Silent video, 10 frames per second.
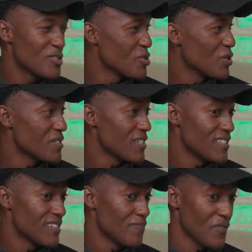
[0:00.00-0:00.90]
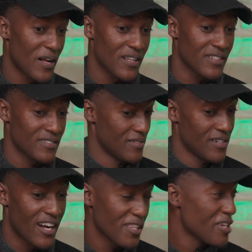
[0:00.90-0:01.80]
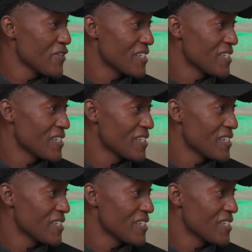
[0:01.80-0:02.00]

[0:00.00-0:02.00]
it's all set. I'll give an